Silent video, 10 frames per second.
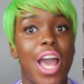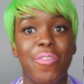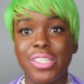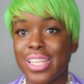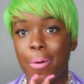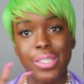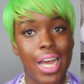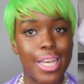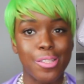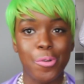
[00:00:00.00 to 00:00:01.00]
Ever since I was in
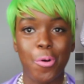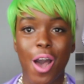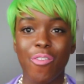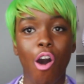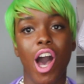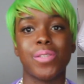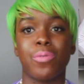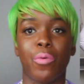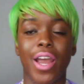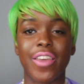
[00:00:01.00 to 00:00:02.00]
high school, I've always
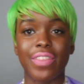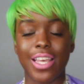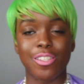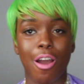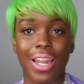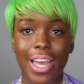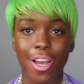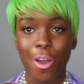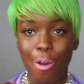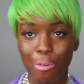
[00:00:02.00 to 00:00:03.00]
been wearing things that are like
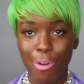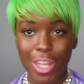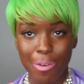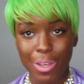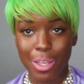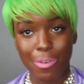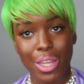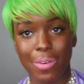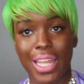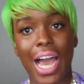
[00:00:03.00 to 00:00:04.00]

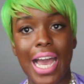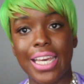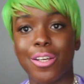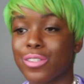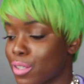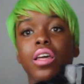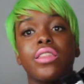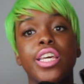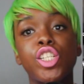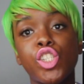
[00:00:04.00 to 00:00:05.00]
really high heels.
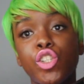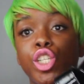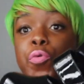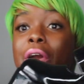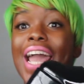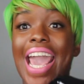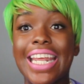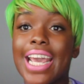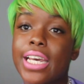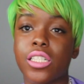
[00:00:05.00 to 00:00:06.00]
These shoes were
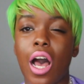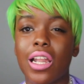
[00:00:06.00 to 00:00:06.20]
$88.